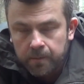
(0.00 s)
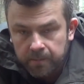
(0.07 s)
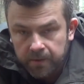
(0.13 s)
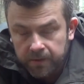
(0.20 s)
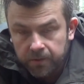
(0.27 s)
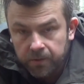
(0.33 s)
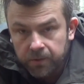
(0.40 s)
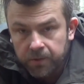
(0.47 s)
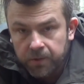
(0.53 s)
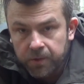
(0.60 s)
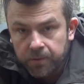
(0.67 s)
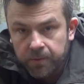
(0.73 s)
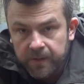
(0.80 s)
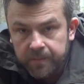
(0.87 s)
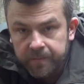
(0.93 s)
but not
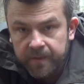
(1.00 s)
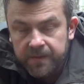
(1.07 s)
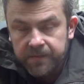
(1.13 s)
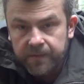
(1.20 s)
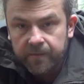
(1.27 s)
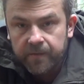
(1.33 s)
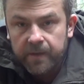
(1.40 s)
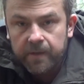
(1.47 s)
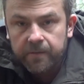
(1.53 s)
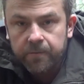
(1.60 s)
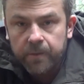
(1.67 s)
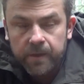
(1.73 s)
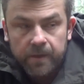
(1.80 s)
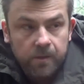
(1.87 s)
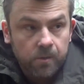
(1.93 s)
too expensive knife
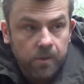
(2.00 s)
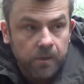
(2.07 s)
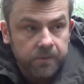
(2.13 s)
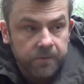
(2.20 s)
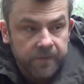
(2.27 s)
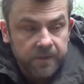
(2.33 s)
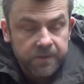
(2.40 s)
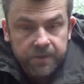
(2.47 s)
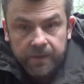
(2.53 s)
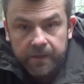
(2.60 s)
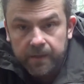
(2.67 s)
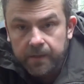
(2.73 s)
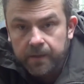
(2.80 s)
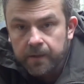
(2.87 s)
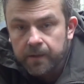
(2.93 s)
when I go out fishing
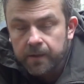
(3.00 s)
and